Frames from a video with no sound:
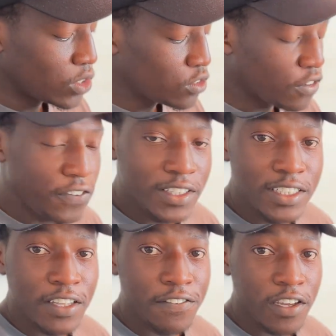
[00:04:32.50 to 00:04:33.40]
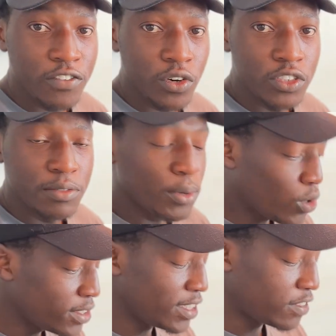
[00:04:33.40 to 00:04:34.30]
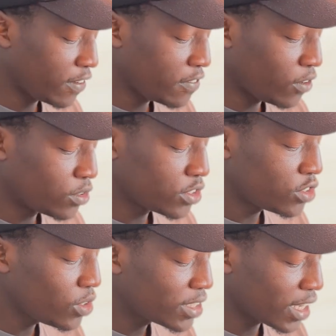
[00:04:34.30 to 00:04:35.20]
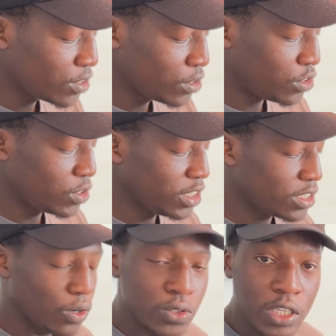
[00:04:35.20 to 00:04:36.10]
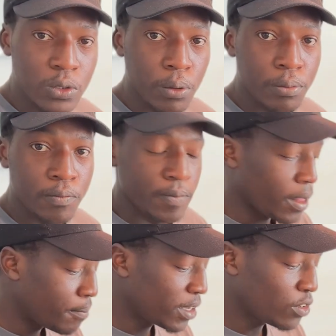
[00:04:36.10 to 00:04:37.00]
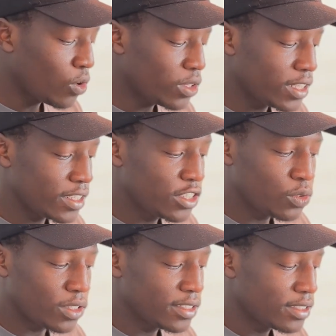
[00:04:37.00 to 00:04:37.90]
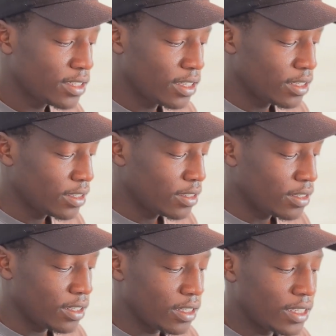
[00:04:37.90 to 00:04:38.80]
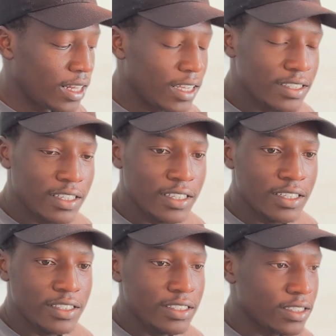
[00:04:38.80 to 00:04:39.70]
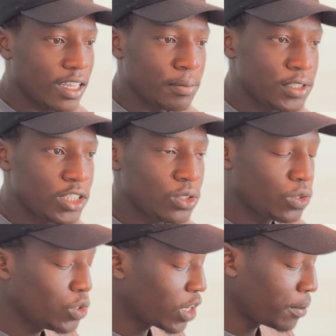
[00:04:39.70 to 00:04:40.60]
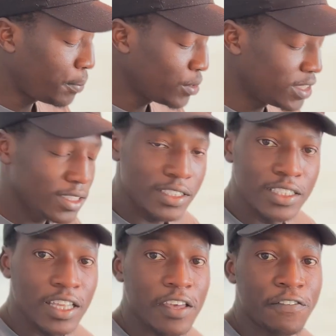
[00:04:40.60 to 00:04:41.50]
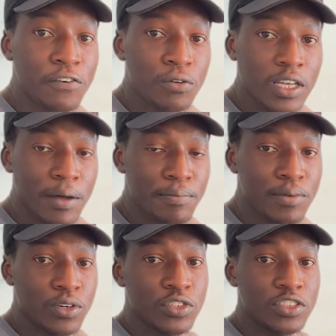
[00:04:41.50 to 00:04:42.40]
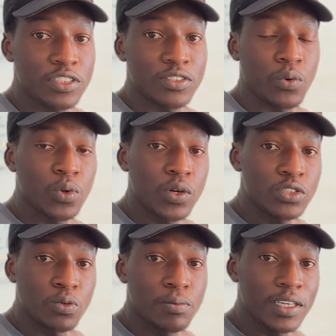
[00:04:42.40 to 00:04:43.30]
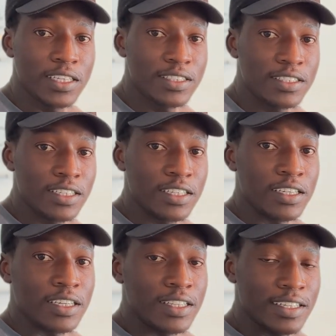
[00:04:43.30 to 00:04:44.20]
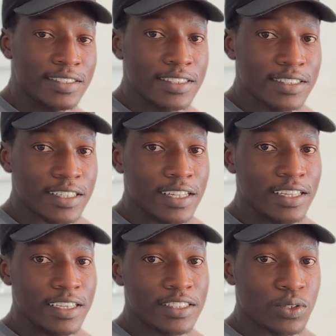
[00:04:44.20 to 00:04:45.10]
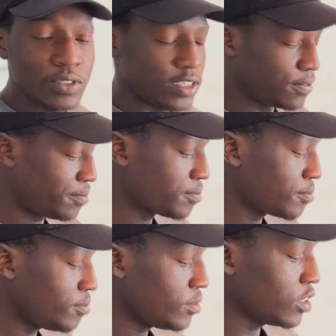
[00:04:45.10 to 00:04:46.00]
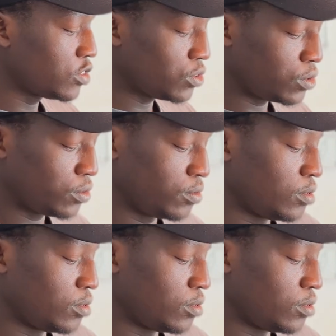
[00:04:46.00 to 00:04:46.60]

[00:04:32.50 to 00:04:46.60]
to fit in the 5 ounce because it's 5 ounce, so it cannot reach on the top. But these ones, the latte, the cappuccino, you can put it a full cup because we want to make it. They are 6 and 8 ounce. So